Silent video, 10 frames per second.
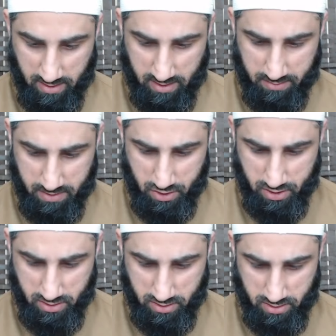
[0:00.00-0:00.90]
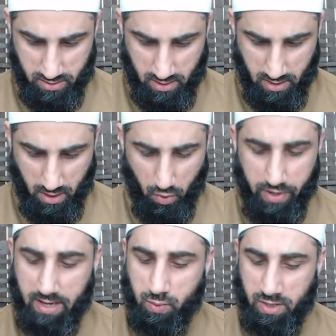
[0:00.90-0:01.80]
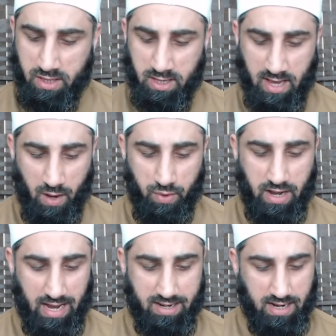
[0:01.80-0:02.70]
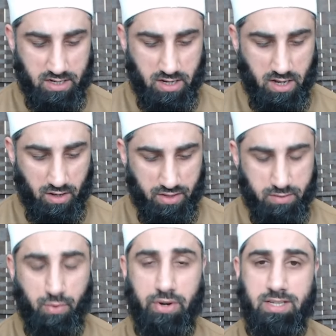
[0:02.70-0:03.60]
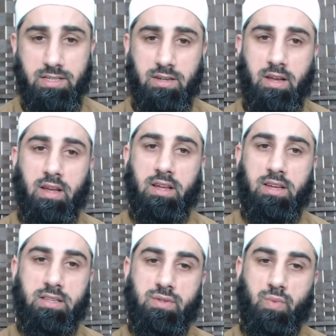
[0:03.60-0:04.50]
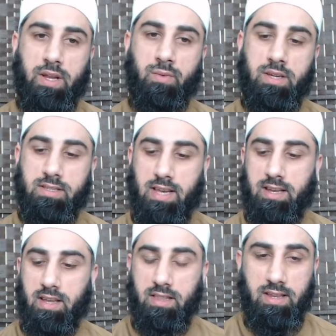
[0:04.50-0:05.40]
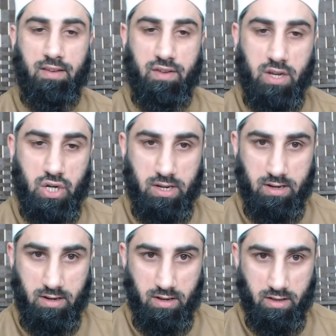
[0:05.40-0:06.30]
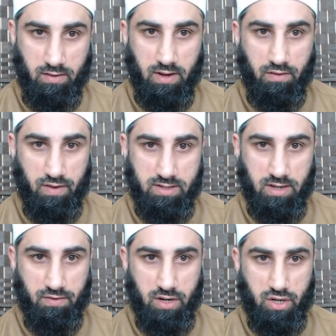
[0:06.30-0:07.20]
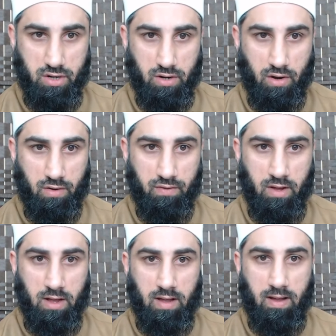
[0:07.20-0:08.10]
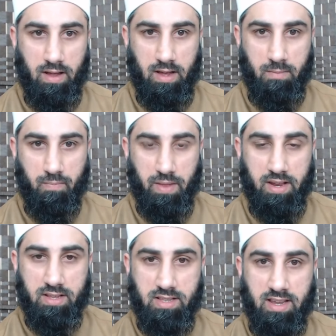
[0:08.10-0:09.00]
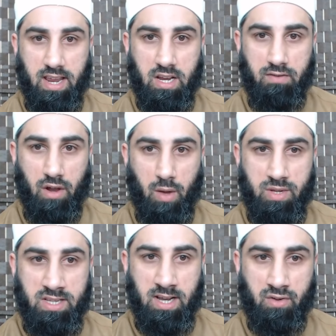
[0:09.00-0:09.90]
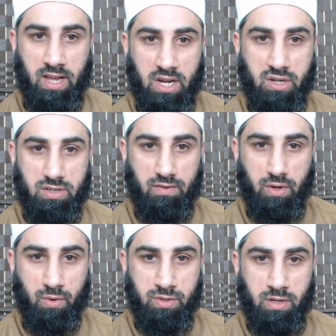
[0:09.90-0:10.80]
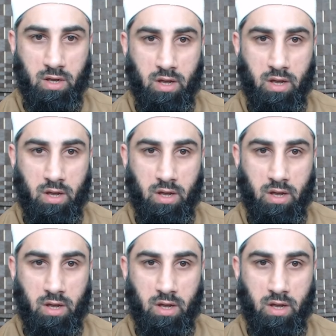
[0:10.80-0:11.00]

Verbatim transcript: that's mentioned. Oh yes, one thing that I would add actually here on this point is when we said in the definition, the very first definition of um, it is the directive of Allah which is kept to the actions of those